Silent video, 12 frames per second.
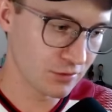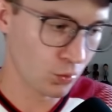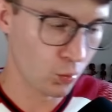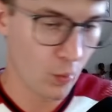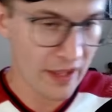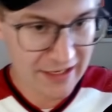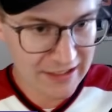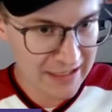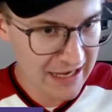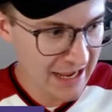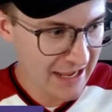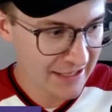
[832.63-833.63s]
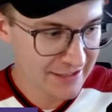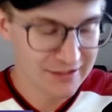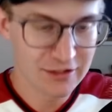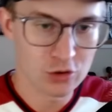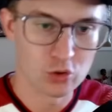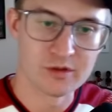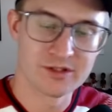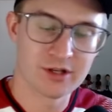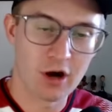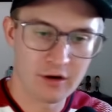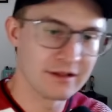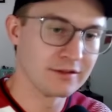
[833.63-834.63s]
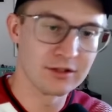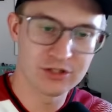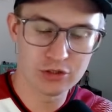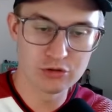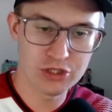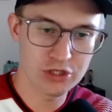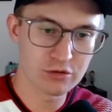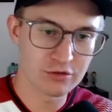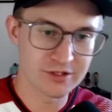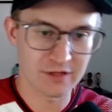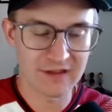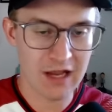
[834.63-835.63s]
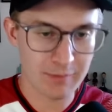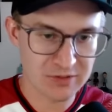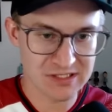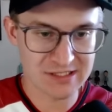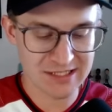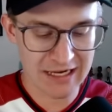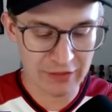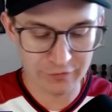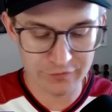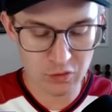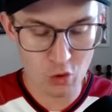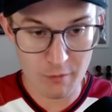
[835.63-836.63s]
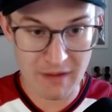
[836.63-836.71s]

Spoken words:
wing guy who is guarding the two shooters on the opposite side of the floor.